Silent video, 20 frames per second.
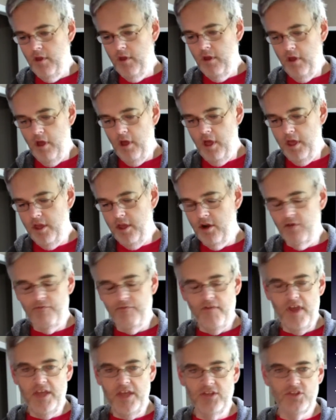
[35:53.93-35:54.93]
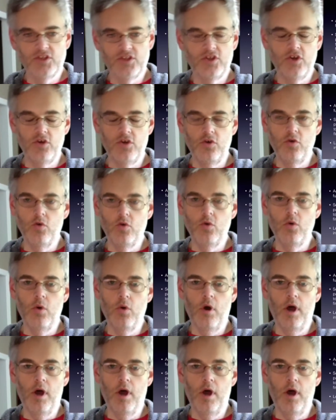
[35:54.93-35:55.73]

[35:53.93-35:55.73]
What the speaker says: interface to